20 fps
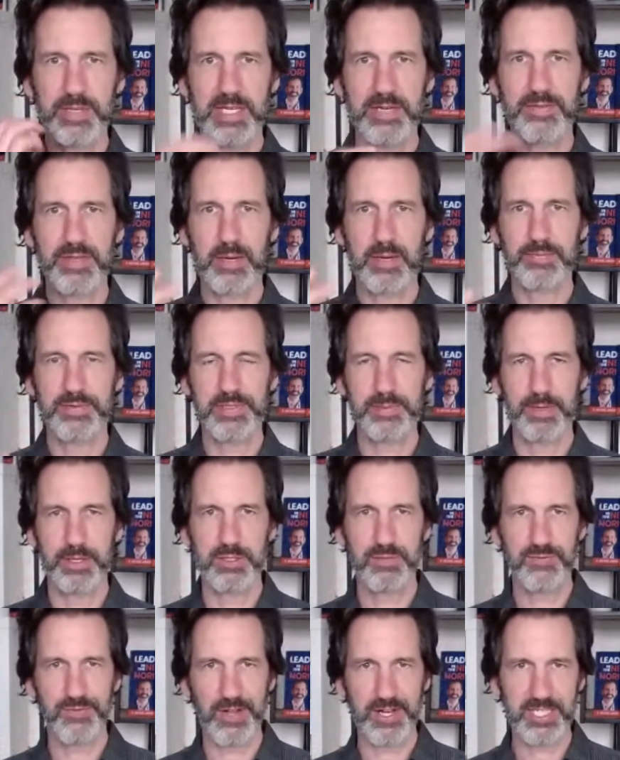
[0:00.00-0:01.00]
Give them some of
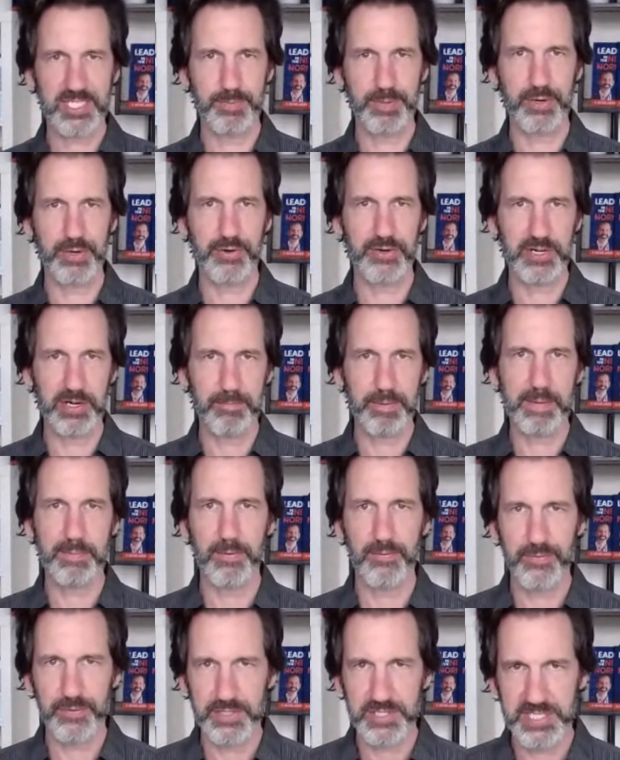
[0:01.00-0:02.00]
those flexibility, or
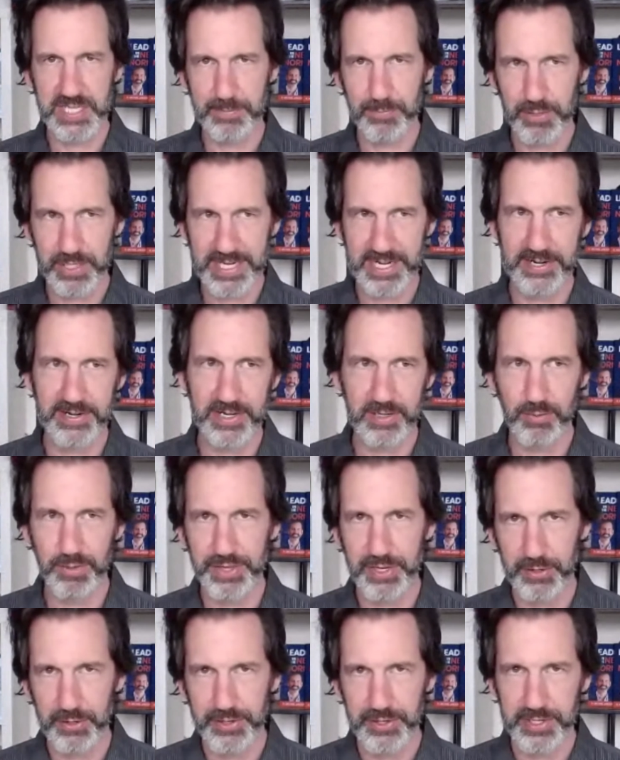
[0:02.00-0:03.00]
people, for example, caring
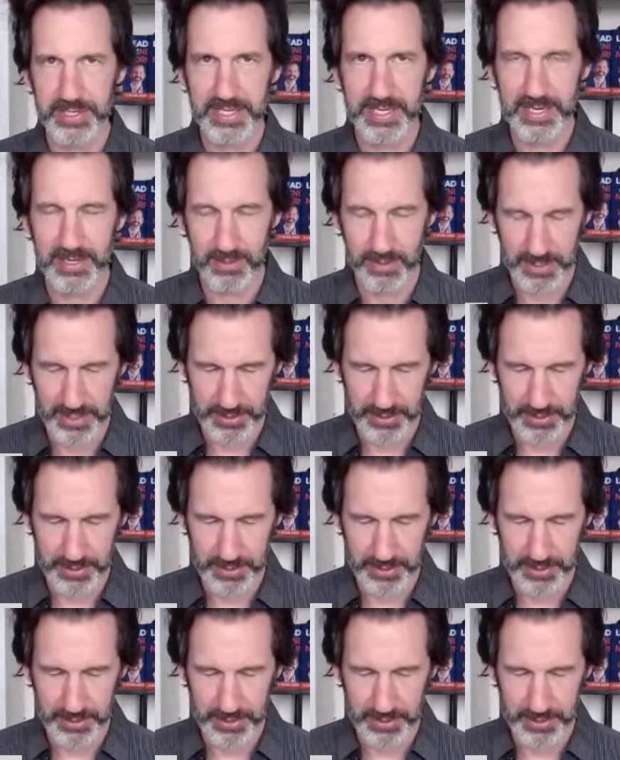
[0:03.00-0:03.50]
with elderly